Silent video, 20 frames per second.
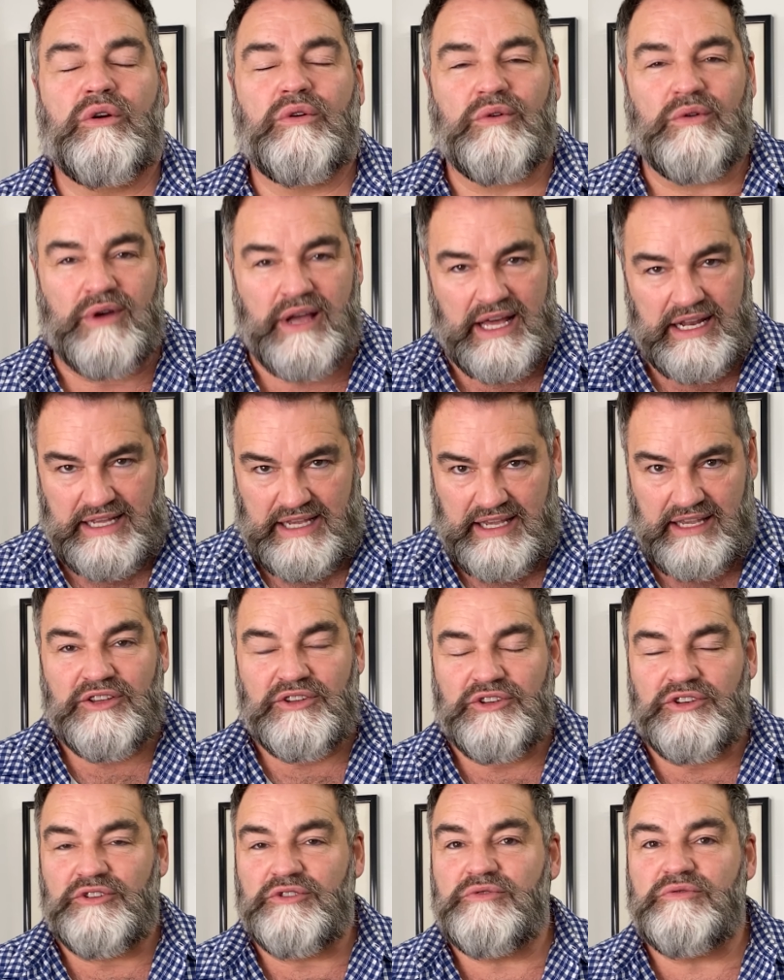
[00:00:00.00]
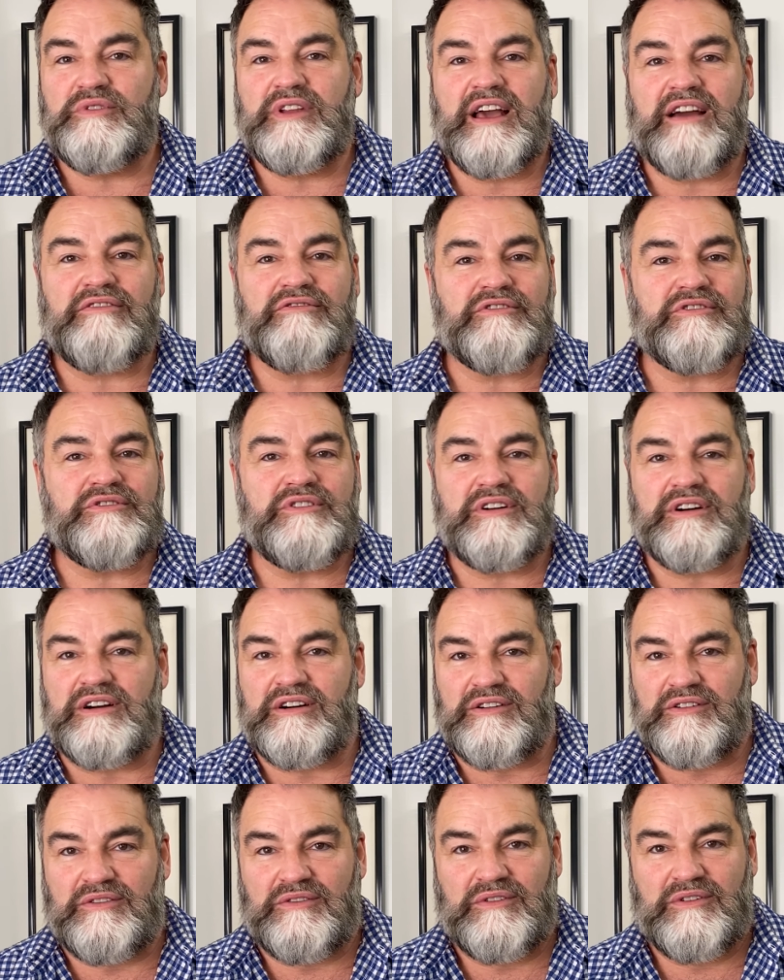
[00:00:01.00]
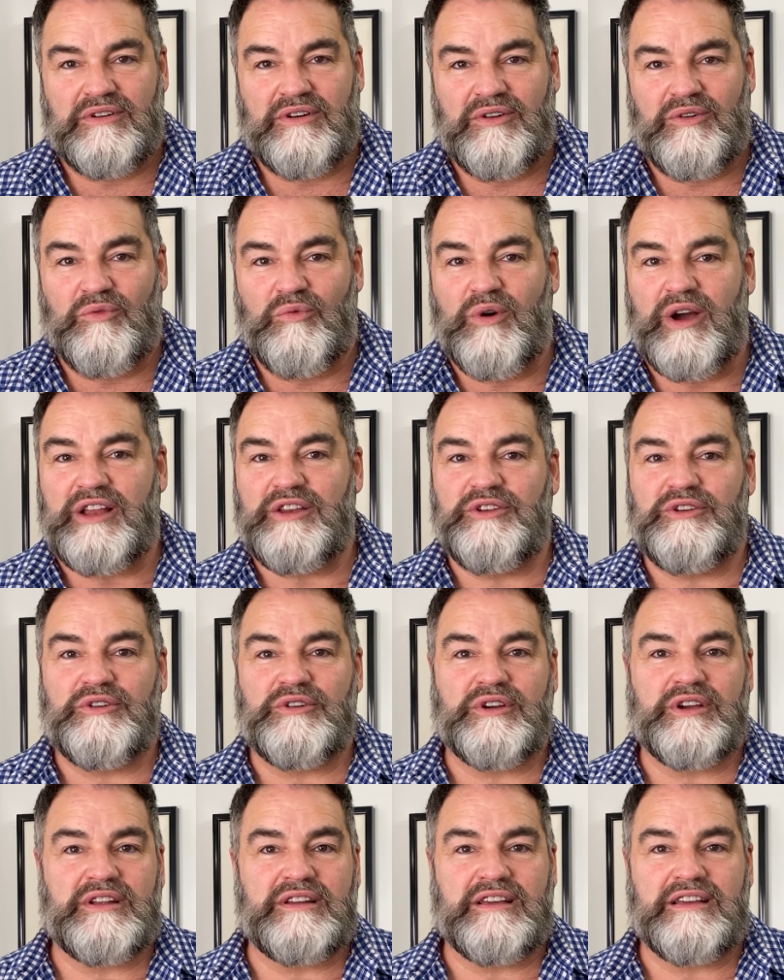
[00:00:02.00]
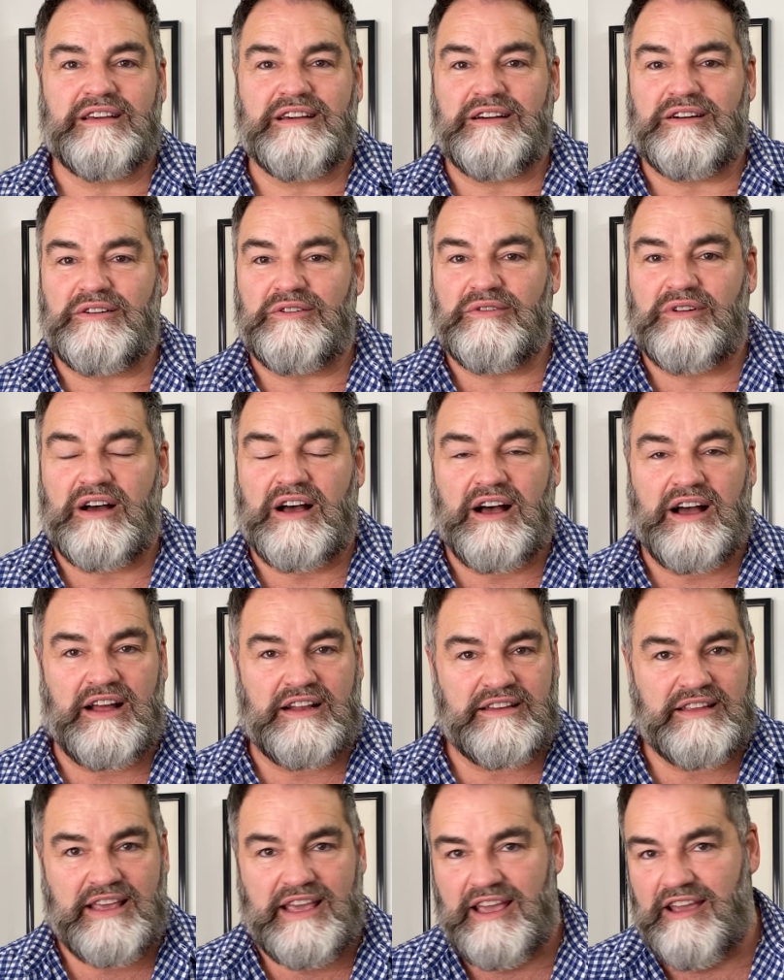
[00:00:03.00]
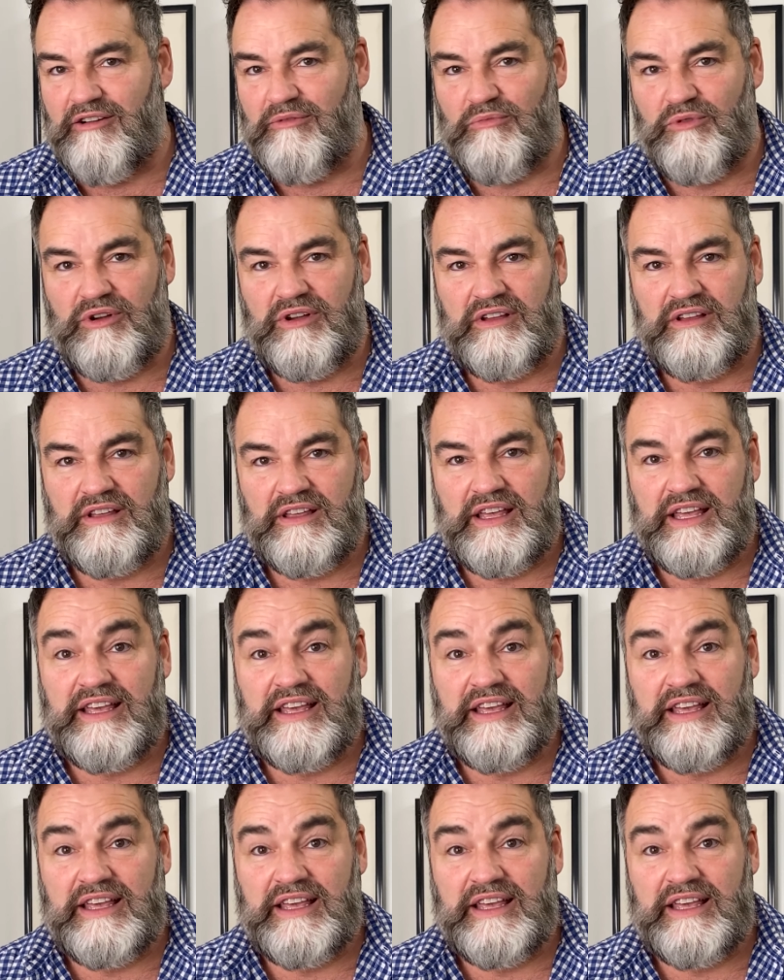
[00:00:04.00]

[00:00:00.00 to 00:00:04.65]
ready. You never know when you're gonna go on camera.